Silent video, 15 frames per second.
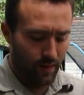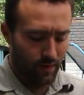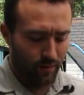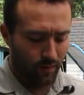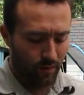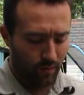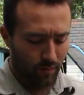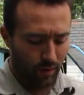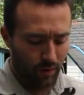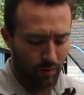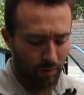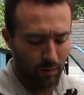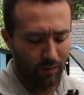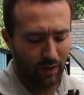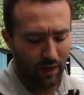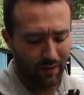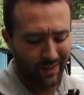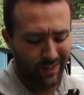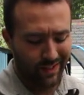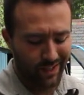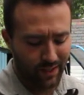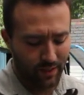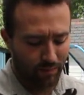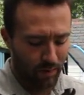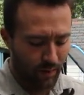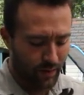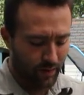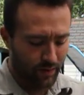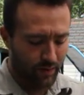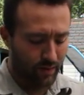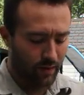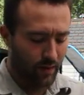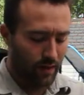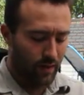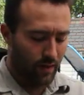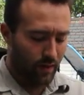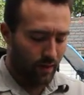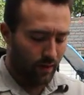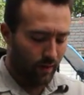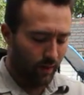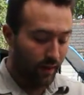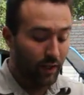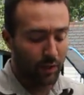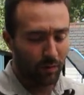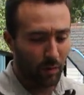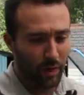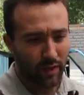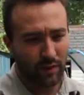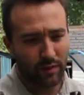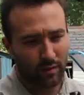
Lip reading: So we're supposed to have 6 springs. Each spring is